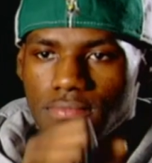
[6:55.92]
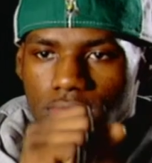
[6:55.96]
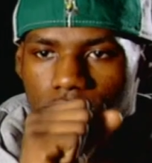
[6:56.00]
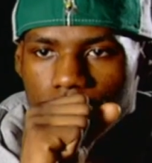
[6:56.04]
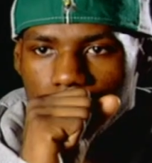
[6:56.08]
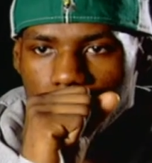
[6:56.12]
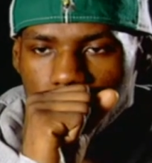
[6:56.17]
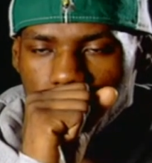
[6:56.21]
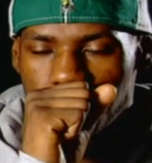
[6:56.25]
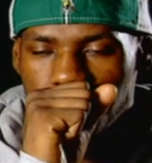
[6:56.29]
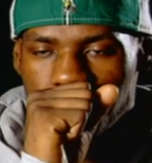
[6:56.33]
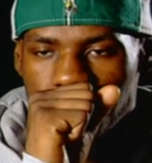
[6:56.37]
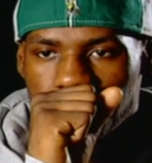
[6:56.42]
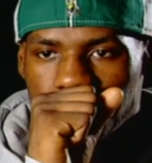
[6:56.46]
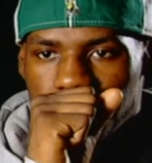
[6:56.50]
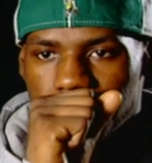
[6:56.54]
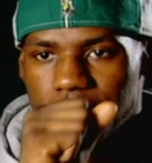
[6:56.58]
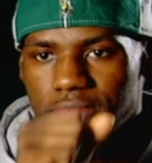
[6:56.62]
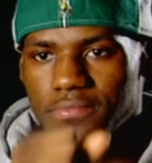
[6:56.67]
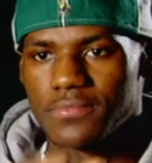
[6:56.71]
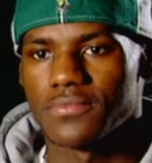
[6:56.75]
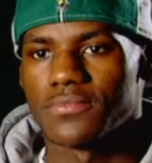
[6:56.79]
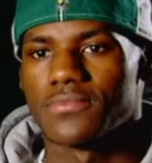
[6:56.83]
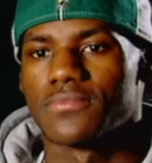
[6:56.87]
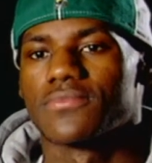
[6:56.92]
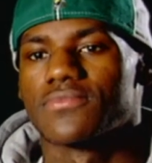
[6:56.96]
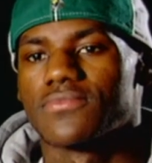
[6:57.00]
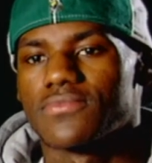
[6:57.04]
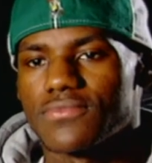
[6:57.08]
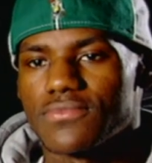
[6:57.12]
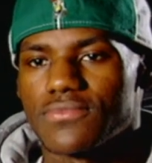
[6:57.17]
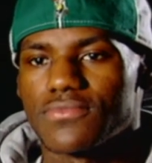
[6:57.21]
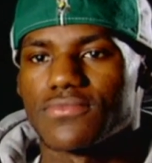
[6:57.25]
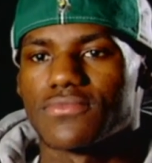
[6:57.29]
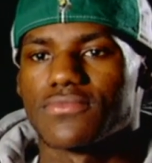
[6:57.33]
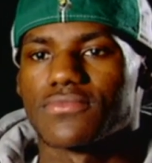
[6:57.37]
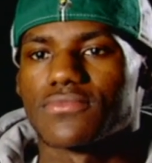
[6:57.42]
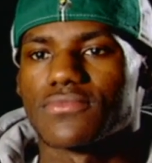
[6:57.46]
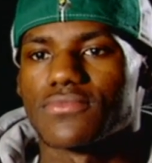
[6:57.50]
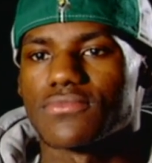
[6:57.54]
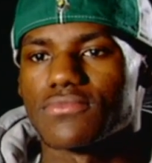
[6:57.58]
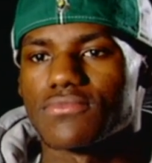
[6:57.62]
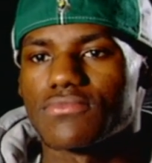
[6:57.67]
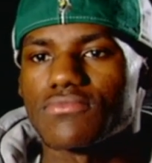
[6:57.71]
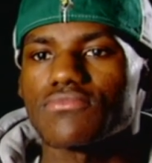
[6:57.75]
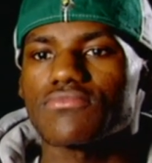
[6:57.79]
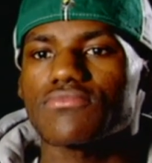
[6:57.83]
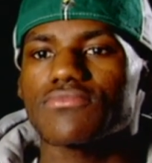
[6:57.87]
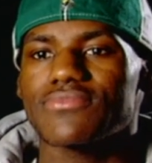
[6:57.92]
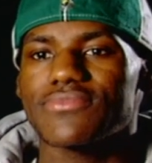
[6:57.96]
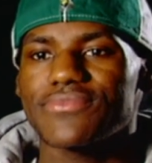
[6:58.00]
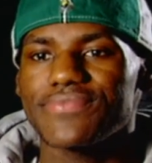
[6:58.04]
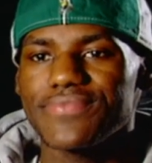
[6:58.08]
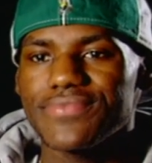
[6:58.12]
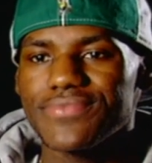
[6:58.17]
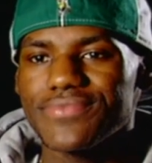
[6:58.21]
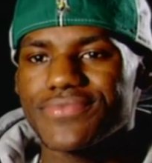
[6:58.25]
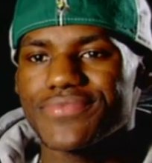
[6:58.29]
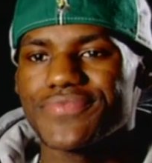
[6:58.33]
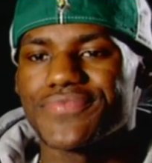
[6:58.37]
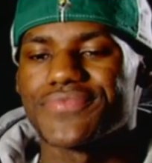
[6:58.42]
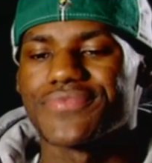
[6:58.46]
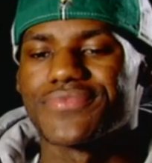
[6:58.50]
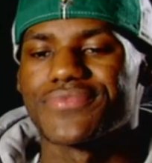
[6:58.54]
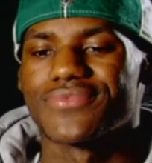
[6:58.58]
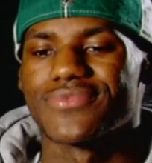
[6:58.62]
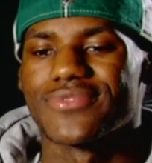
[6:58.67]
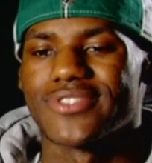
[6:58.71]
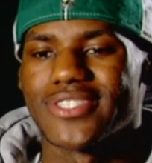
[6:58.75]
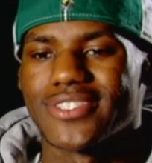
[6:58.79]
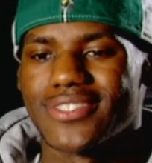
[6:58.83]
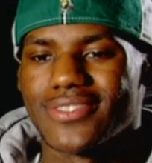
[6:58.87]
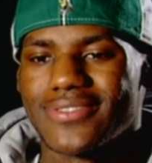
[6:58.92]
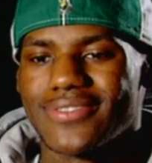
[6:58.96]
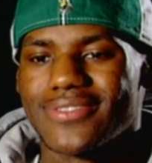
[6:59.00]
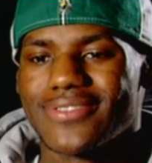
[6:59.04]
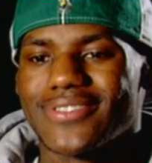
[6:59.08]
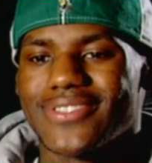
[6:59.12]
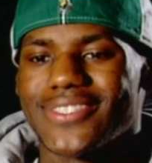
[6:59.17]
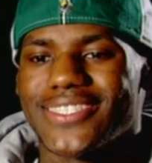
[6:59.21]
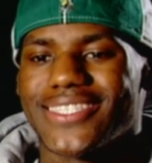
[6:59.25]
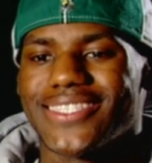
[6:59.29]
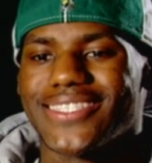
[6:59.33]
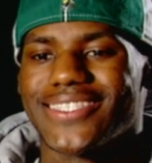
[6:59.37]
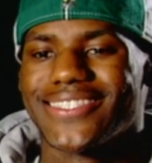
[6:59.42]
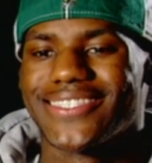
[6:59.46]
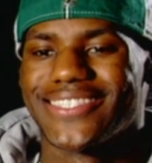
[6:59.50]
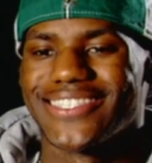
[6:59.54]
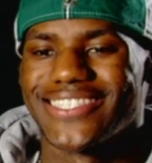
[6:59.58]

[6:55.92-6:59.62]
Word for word: your family, and I've talked to the inner circle. And